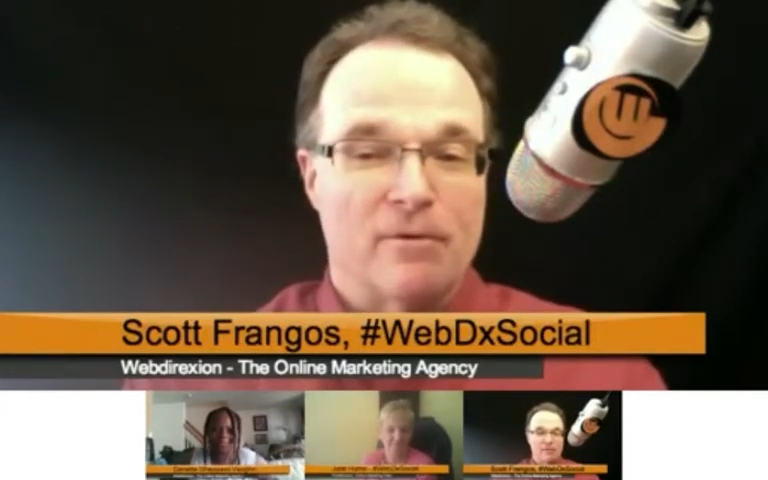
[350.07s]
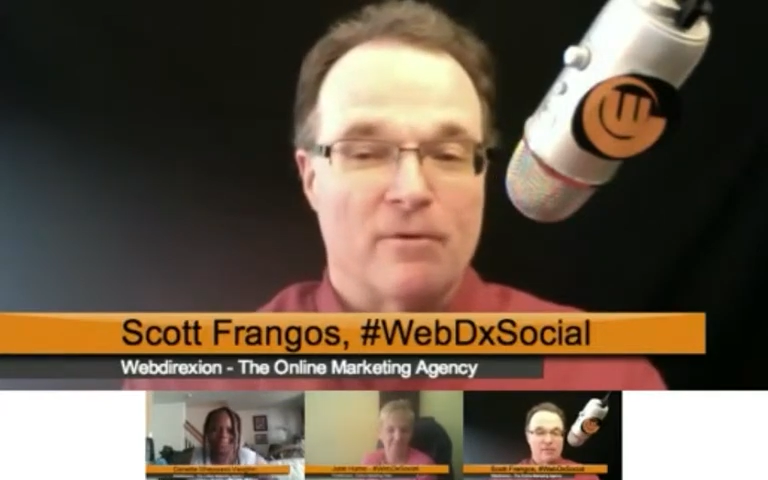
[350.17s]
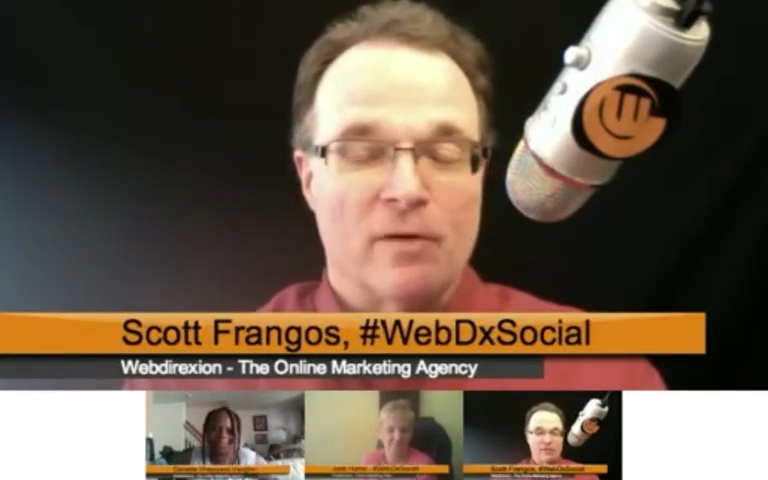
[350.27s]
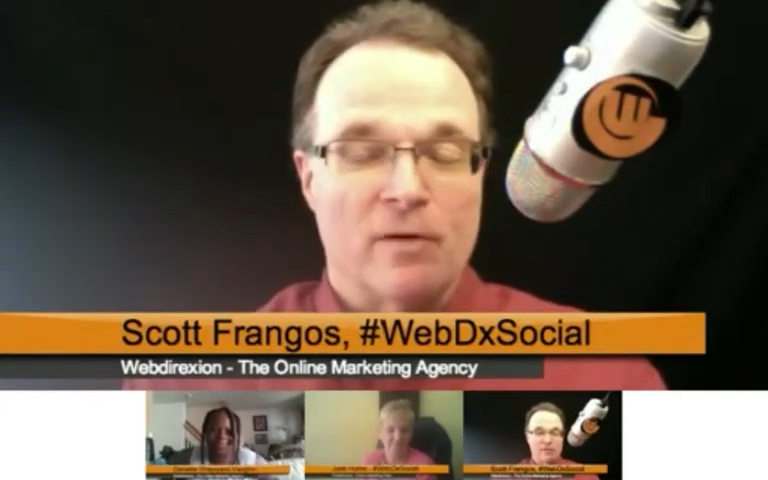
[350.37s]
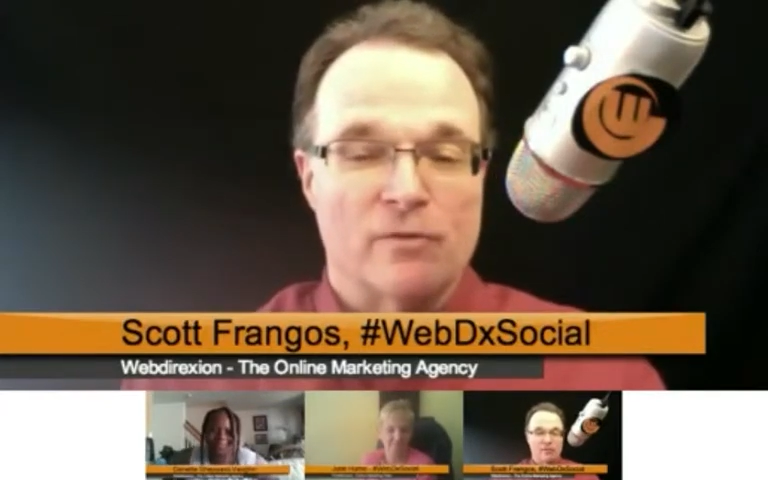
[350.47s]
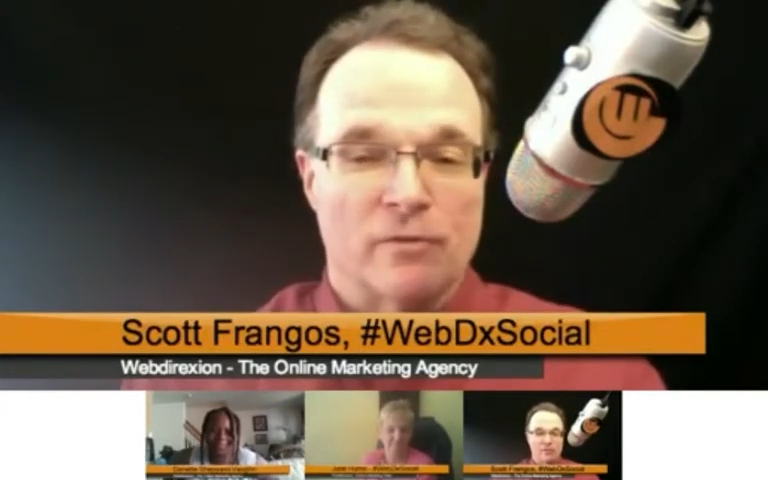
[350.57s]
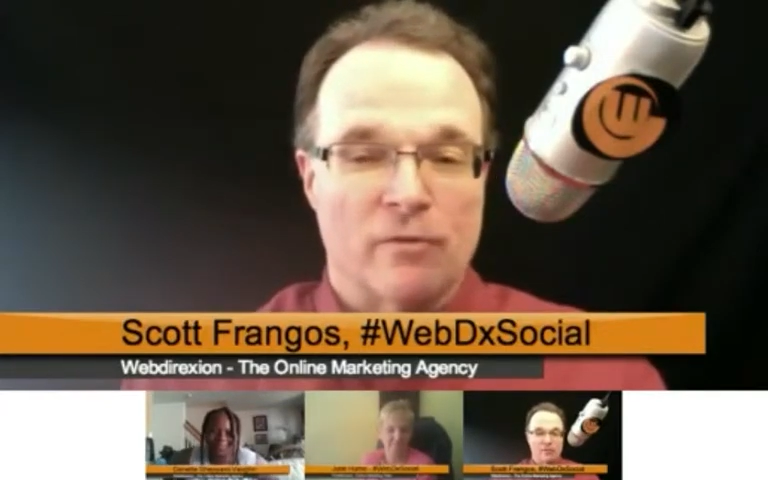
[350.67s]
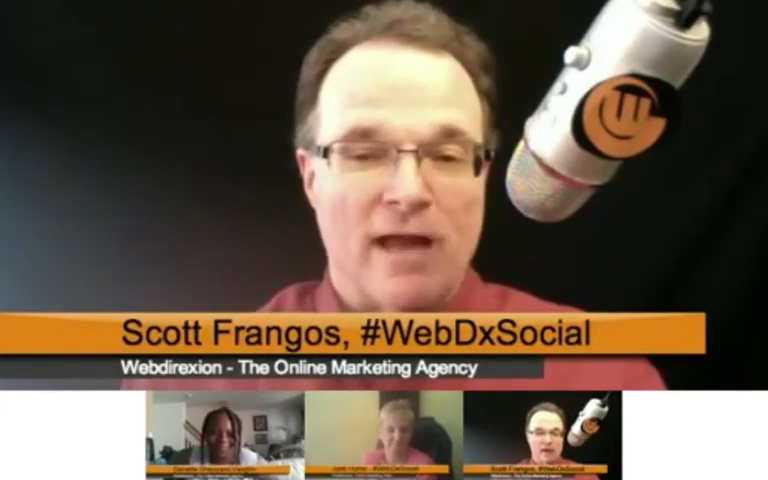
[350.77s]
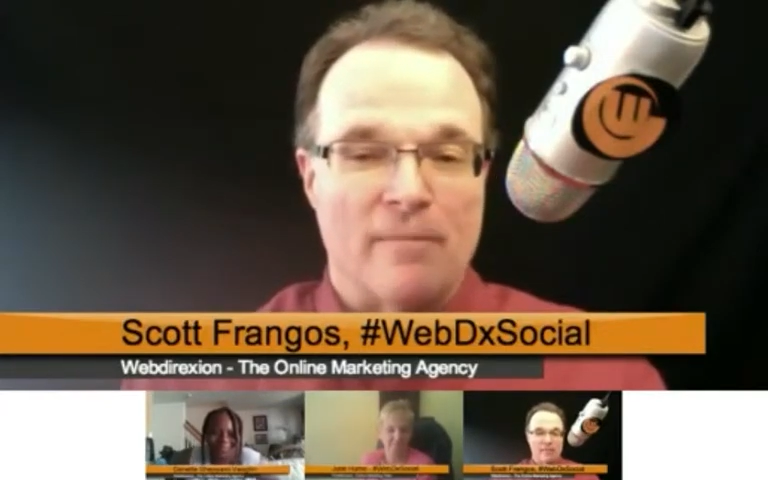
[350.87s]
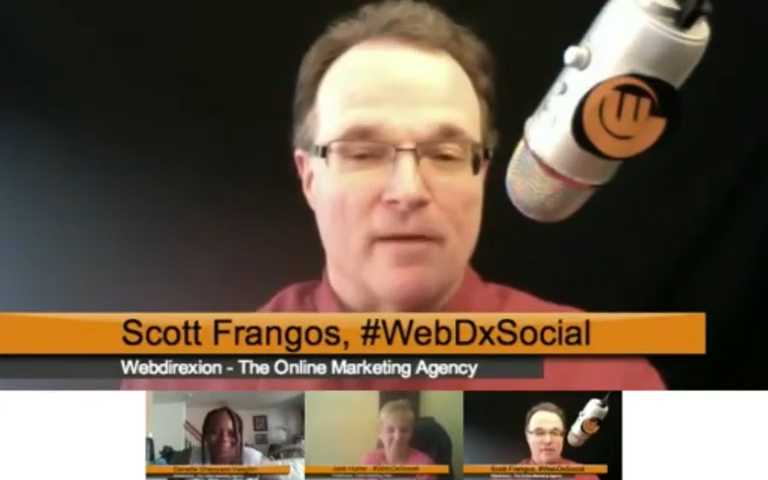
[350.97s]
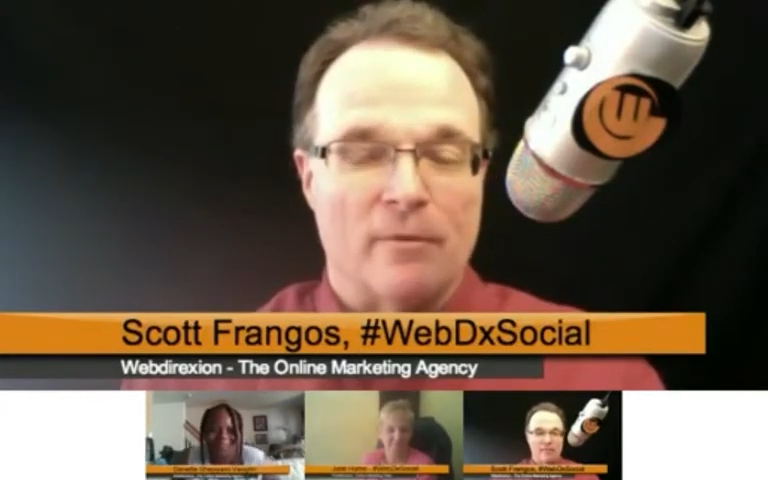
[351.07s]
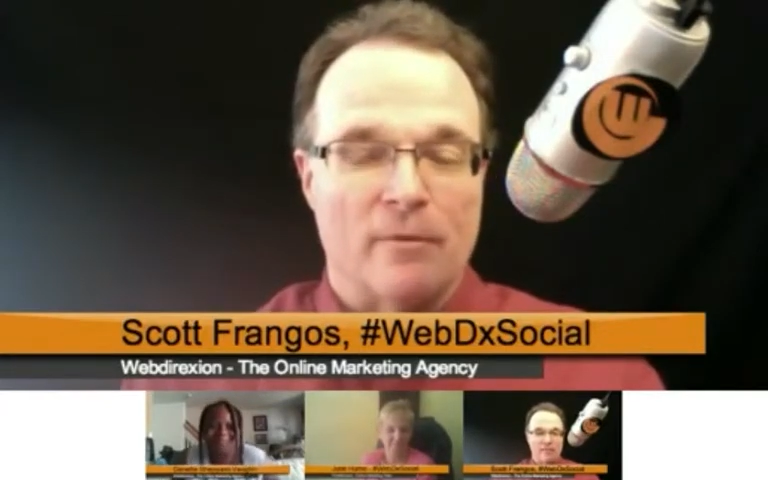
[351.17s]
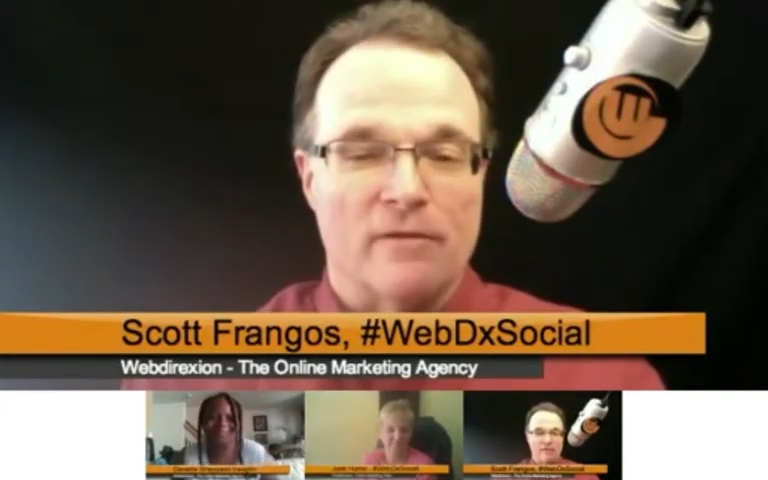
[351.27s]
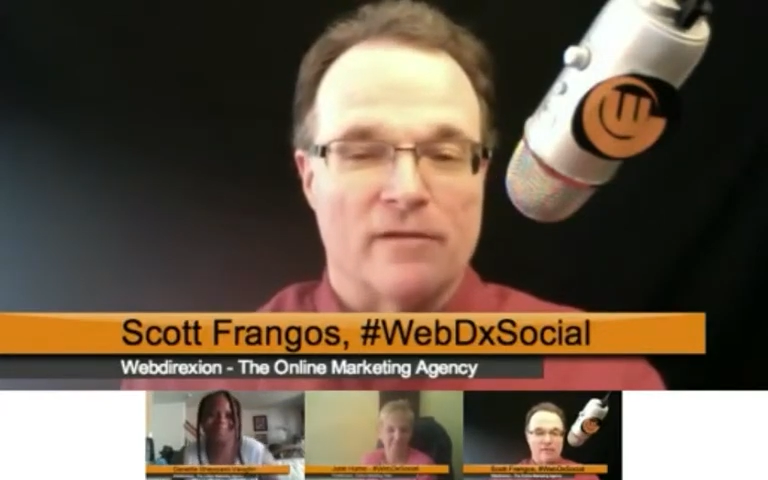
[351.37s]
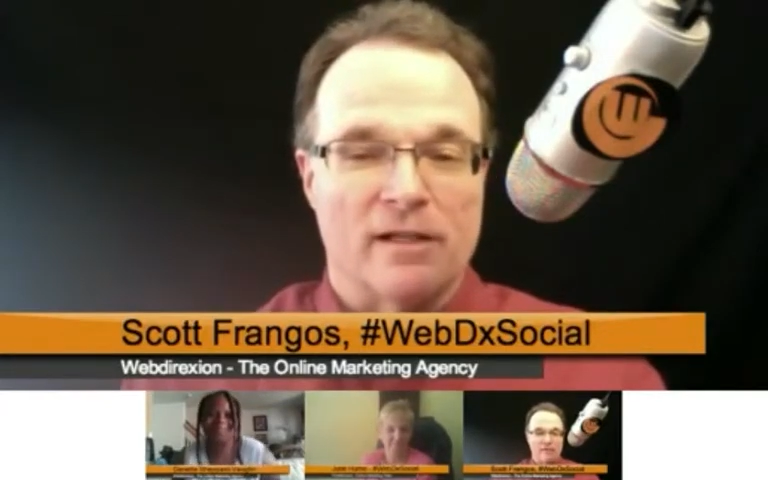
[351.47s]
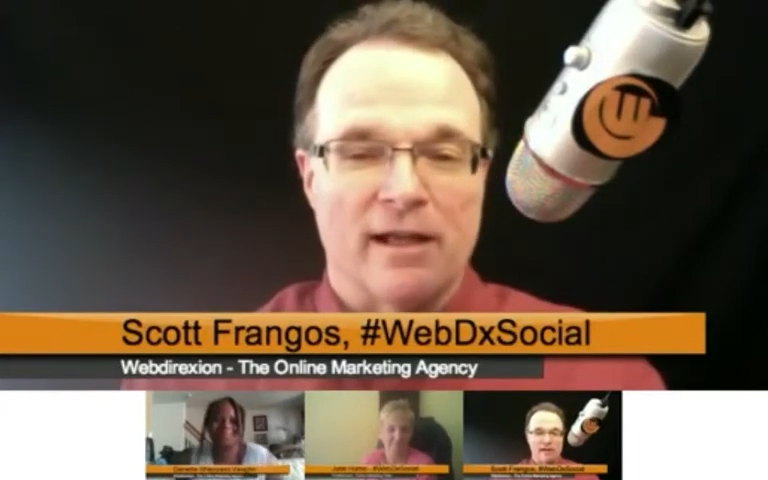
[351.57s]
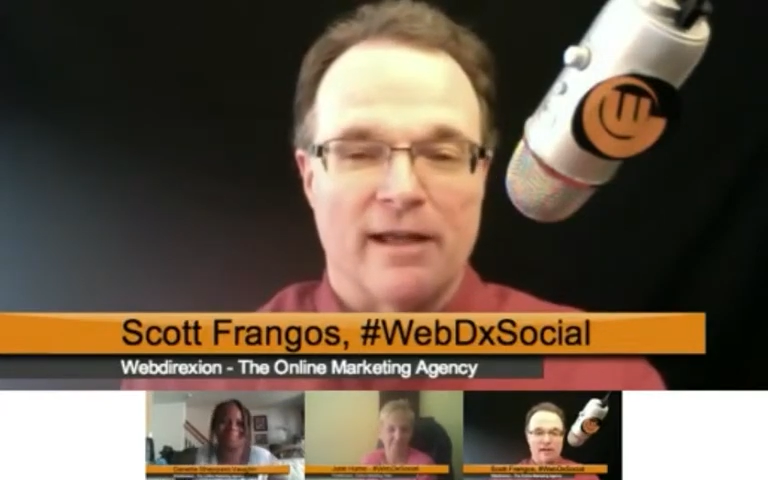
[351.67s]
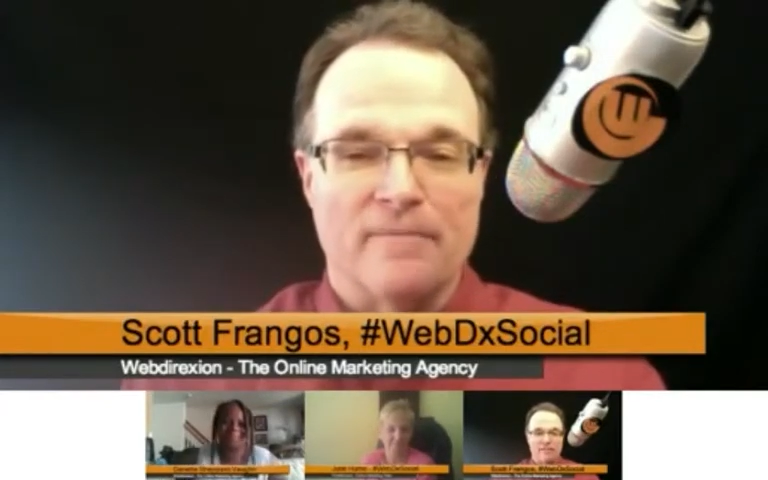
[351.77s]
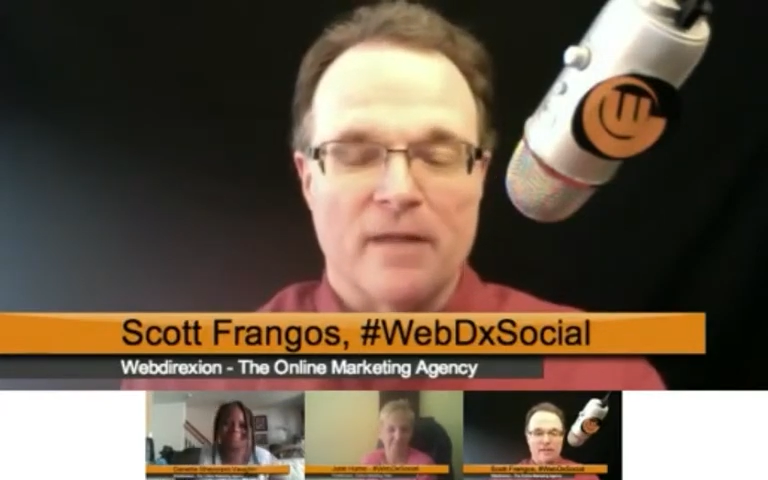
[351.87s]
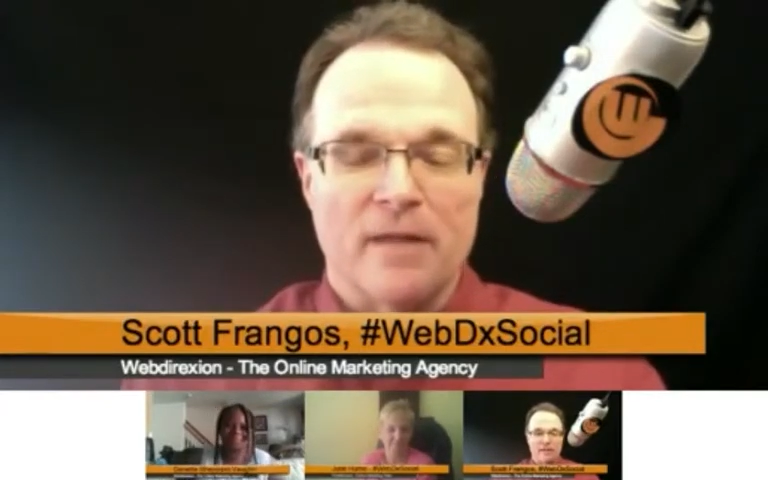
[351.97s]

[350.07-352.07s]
which we'll wrap up with today,